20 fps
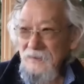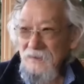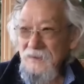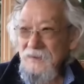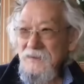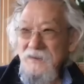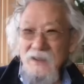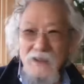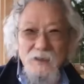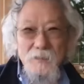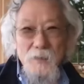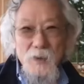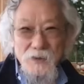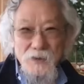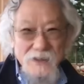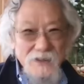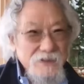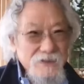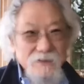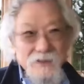
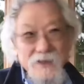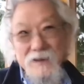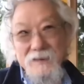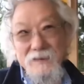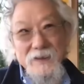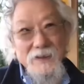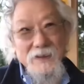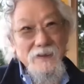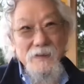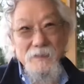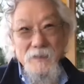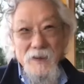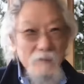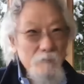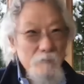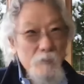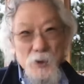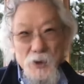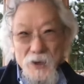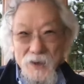ceremonies around
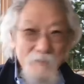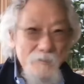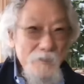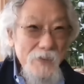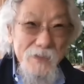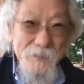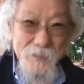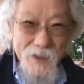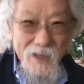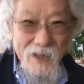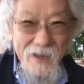important people,